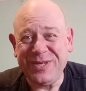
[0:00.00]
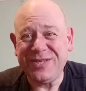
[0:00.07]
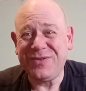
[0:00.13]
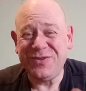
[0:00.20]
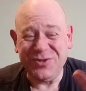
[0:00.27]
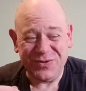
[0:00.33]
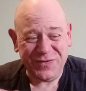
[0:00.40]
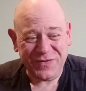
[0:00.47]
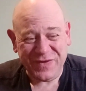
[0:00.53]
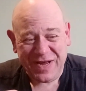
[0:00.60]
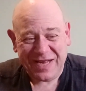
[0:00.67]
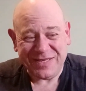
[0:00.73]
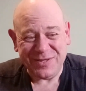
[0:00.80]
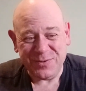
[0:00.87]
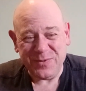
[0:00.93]
It's just
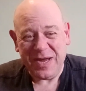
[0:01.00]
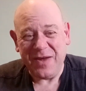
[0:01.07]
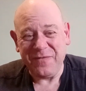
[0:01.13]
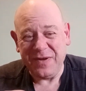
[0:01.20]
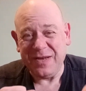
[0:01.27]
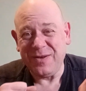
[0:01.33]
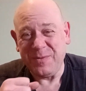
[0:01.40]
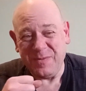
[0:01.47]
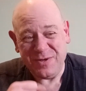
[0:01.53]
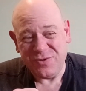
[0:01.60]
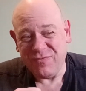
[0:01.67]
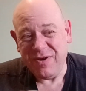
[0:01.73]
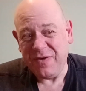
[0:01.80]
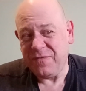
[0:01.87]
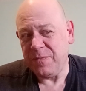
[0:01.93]
far too heavy and it's
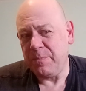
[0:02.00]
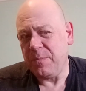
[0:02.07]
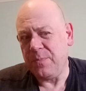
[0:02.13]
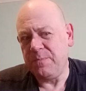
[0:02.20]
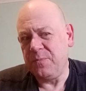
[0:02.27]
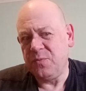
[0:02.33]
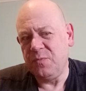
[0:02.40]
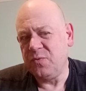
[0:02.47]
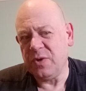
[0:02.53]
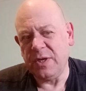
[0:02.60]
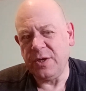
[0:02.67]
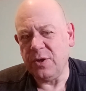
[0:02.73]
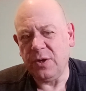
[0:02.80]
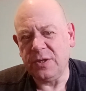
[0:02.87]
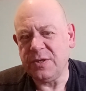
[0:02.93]
great for
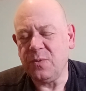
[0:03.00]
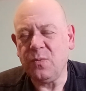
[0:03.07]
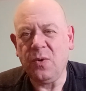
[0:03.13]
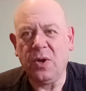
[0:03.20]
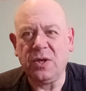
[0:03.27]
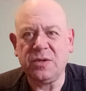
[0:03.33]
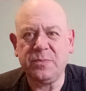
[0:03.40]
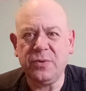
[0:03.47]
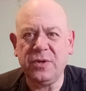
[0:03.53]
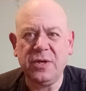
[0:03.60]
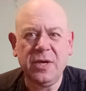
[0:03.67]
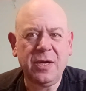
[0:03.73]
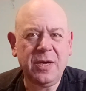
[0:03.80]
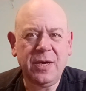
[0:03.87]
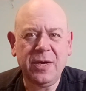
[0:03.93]
drilling holes in walls, but
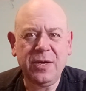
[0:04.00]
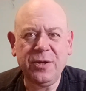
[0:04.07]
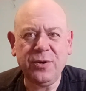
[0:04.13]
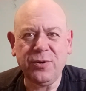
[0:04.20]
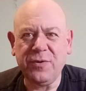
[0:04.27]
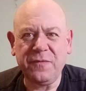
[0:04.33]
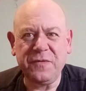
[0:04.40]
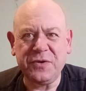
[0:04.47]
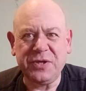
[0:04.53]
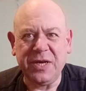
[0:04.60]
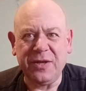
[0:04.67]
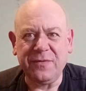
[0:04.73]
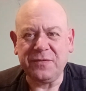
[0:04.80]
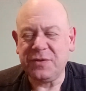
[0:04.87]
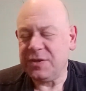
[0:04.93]
no good for
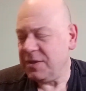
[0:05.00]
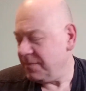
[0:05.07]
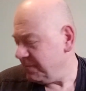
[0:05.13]
shelves.